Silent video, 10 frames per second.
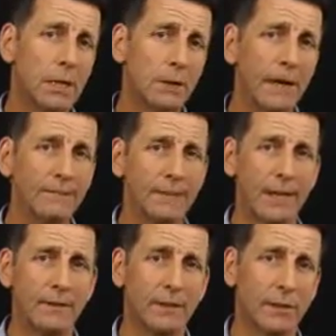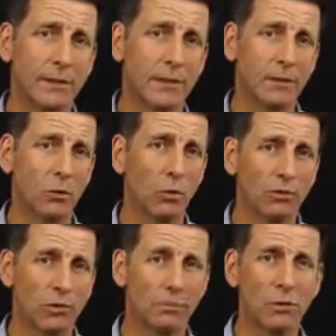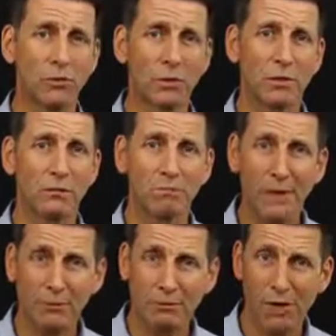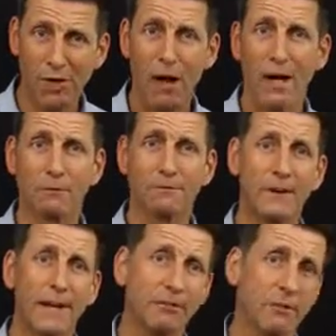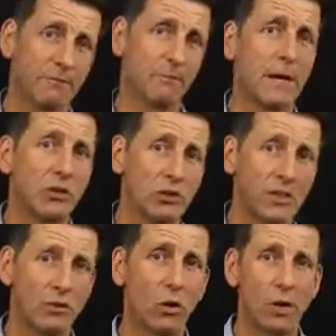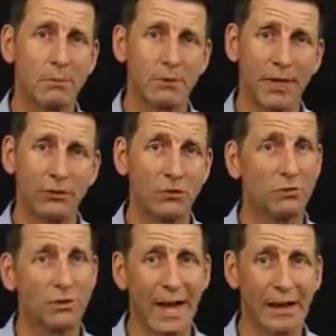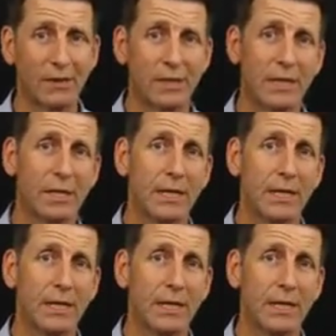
That said, you'll also both want to be able to rely on financial information and documentation you've gathered